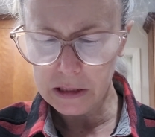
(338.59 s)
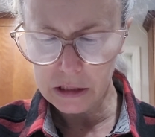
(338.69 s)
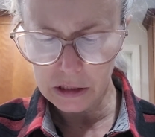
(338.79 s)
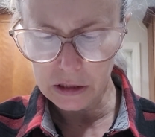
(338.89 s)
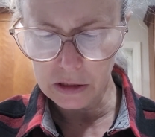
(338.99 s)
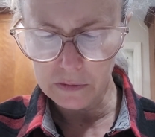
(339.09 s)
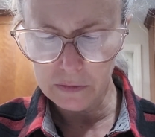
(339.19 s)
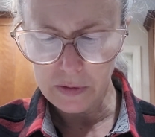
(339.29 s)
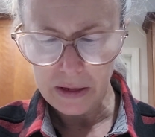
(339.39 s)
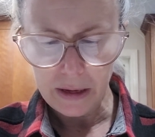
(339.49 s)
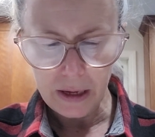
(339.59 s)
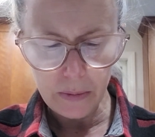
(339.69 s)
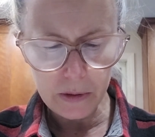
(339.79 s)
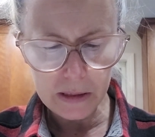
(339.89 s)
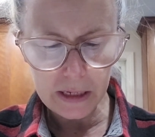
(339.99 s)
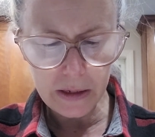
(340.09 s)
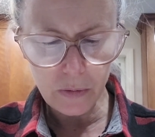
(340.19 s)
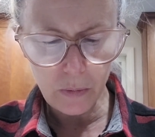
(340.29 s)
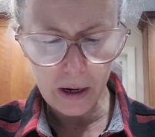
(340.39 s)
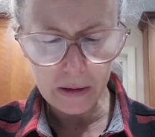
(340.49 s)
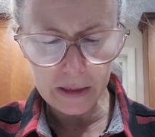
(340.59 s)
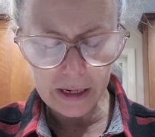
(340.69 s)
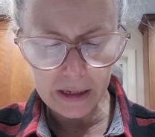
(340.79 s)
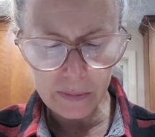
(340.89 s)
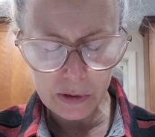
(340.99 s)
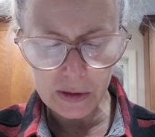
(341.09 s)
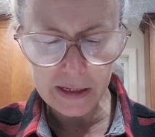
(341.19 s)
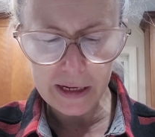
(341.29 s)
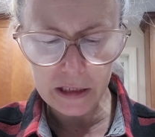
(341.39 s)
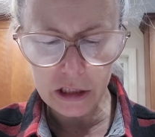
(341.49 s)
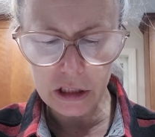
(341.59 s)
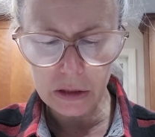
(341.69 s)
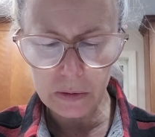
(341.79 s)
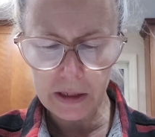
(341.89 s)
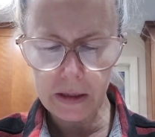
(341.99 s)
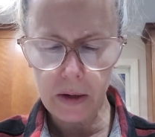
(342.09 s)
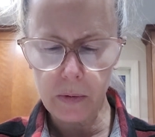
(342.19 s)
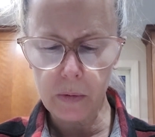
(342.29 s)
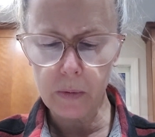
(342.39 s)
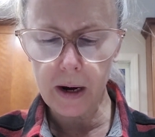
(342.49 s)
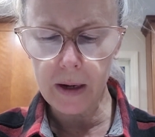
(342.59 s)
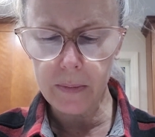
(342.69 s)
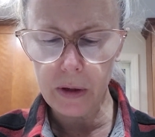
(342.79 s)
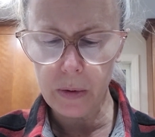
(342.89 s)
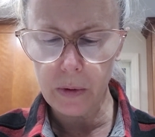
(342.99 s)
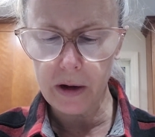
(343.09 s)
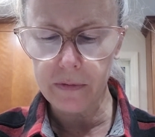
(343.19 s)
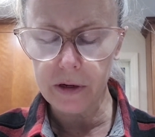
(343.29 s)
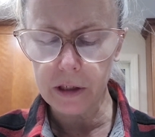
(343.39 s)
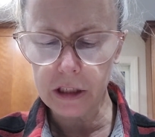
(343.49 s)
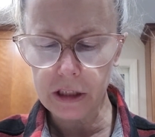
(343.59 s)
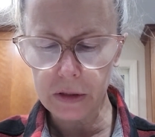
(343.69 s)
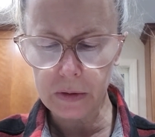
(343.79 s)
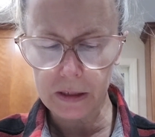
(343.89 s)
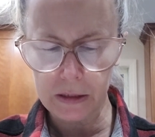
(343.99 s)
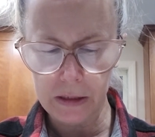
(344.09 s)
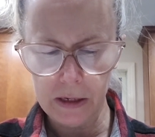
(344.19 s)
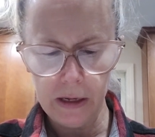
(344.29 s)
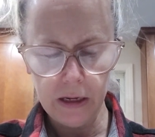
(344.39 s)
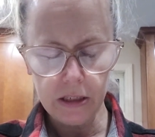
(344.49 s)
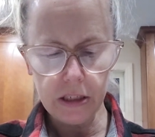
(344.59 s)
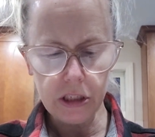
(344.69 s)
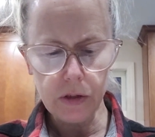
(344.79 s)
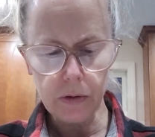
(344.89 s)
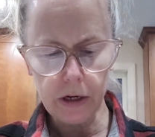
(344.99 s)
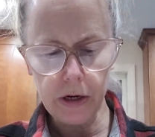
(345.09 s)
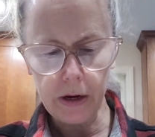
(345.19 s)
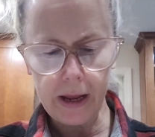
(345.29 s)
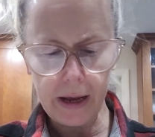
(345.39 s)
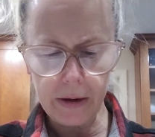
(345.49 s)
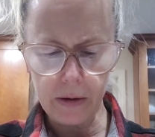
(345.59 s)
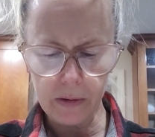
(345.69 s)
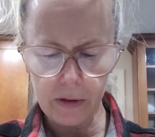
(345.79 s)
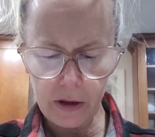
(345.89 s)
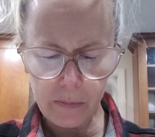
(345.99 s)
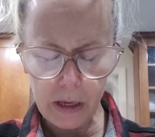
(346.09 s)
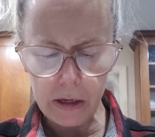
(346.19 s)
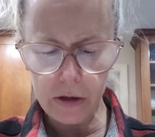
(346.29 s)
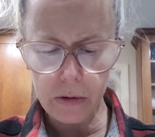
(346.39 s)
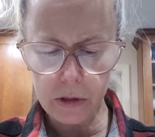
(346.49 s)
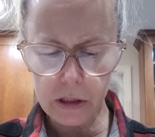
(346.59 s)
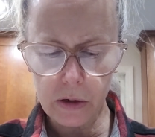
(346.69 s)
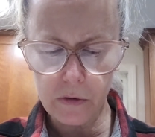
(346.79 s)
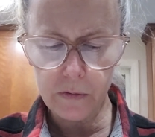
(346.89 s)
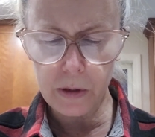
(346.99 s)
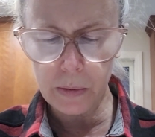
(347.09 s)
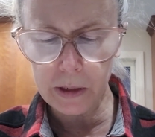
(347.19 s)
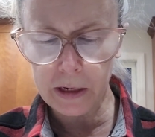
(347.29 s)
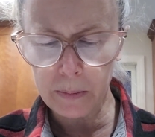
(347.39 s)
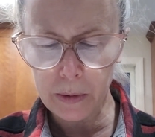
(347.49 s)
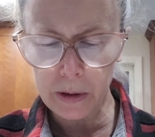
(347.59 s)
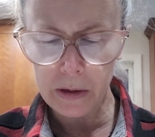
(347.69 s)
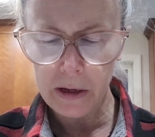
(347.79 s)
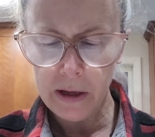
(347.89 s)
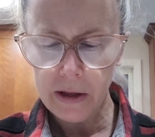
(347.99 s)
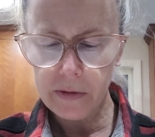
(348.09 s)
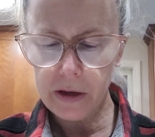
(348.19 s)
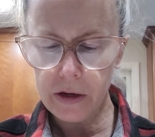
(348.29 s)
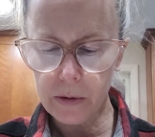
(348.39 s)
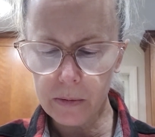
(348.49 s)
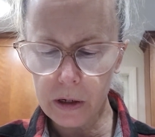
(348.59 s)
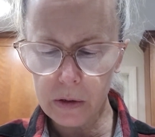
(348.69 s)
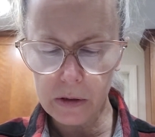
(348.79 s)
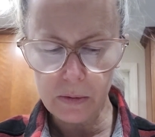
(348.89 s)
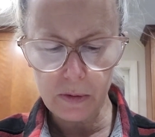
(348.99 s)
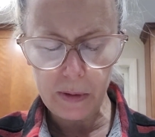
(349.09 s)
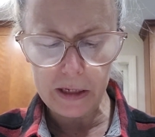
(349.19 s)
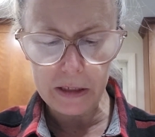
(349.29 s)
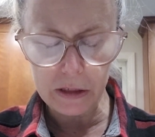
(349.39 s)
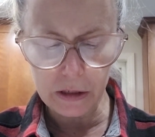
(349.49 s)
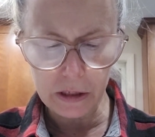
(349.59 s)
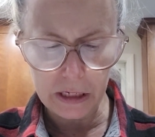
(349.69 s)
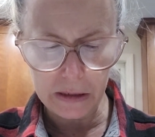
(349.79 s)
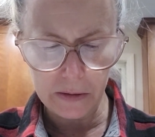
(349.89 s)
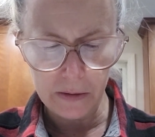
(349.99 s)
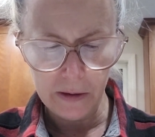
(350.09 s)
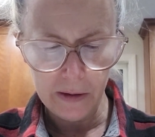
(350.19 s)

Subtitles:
deserve. I will send wild animals against you, and they will rob you of your children, destroy your cattle, and make you so few in number that your roads will be deserted.